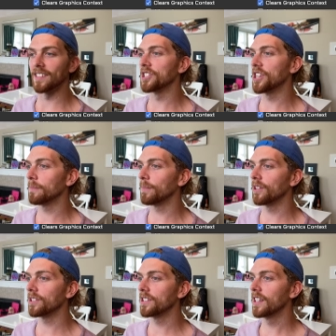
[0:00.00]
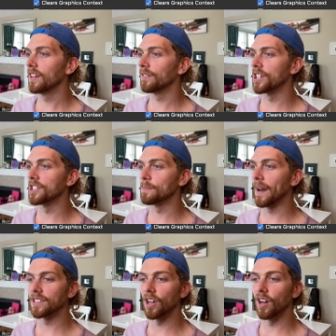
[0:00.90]
that checkbox. If I change this
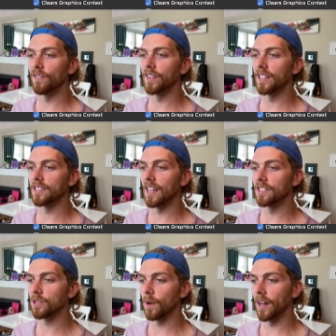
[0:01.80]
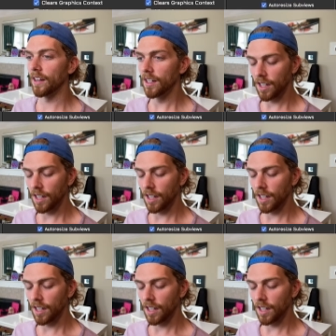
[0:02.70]
back to off, it's that square.